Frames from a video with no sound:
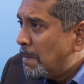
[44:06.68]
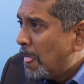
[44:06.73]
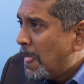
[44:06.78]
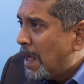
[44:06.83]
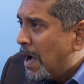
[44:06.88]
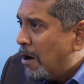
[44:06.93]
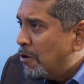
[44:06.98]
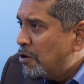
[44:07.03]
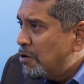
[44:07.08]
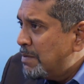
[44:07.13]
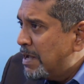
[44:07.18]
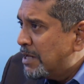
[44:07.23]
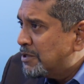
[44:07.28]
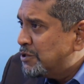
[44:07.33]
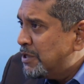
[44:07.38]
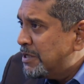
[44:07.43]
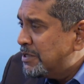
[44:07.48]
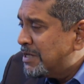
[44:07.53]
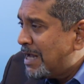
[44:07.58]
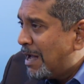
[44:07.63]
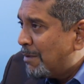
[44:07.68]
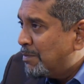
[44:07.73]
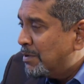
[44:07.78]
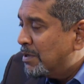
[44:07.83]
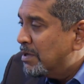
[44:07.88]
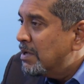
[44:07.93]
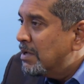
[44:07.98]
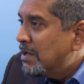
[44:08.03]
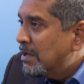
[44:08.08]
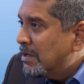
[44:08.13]
How do you make change
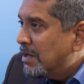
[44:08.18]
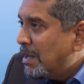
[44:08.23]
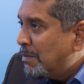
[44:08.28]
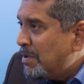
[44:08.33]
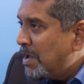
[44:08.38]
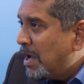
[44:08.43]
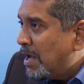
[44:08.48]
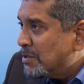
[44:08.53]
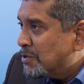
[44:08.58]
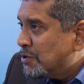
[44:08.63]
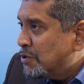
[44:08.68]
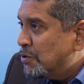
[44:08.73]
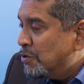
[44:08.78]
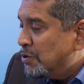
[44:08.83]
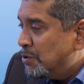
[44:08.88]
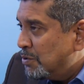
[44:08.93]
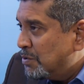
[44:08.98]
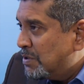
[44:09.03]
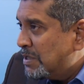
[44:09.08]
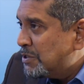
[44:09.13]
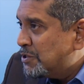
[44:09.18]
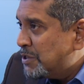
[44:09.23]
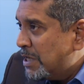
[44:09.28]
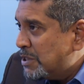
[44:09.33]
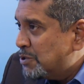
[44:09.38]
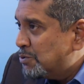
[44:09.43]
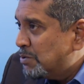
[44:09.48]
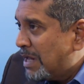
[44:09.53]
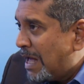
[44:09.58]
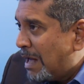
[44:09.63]
happen? Let me ask you, do you think
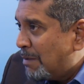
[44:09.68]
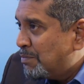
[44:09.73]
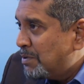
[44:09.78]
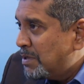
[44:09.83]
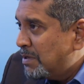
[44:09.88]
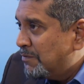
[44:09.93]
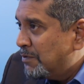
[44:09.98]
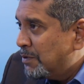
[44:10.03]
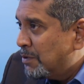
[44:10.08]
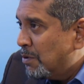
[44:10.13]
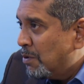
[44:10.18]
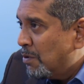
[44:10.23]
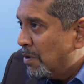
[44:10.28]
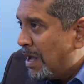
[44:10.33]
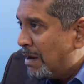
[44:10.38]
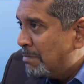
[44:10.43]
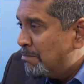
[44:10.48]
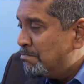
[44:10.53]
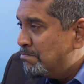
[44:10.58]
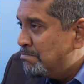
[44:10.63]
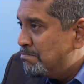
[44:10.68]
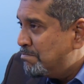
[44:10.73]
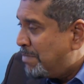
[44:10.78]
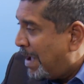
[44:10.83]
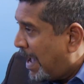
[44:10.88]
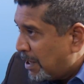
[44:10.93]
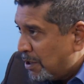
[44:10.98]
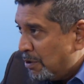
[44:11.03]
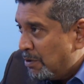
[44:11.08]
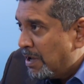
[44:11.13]
change will happen if you go and
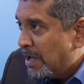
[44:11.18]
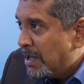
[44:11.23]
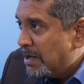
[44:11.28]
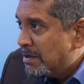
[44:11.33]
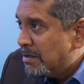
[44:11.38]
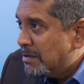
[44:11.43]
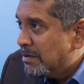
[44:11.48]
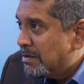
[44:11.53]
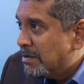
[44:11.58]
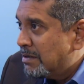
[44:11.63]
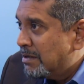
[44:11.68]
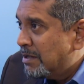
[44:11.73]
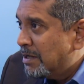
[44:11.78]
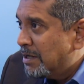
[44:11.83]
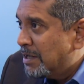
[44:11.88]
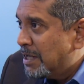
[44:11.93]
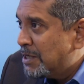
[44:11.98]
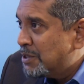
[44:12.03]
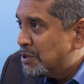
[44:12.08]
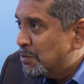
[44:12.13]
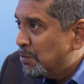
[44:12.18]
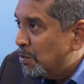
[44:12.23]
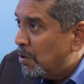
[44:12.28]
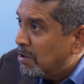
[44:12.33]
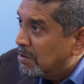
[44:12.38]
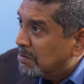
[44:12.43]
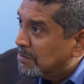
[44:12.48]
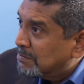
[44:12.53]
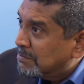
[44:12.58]
bang your head against a wall?